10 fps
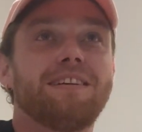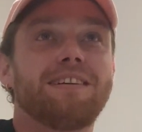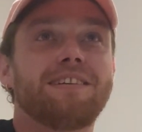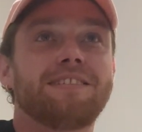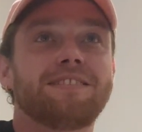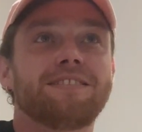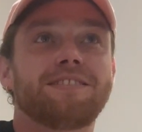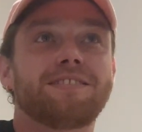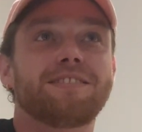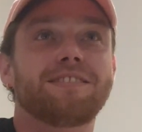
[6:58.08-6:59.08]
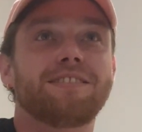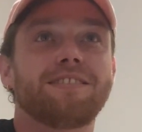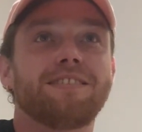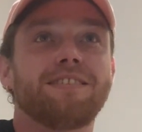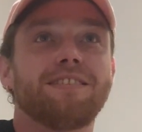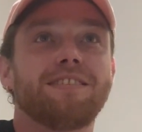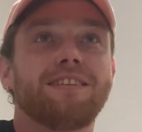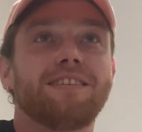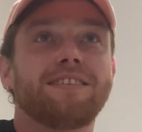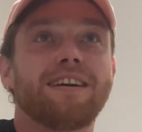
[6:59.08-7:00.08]
And
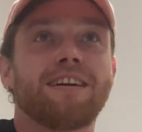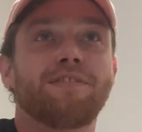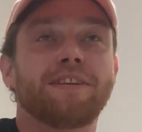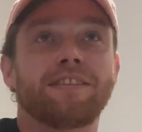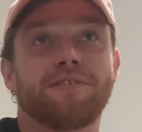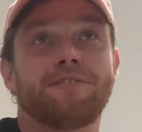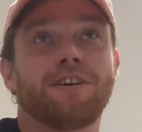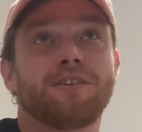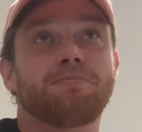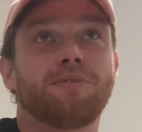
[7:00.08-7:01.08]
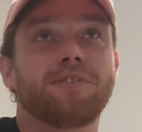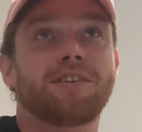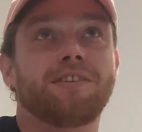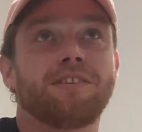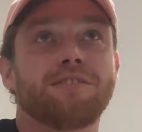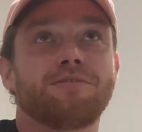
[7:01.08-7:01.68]
yeah, I think the first point I kind of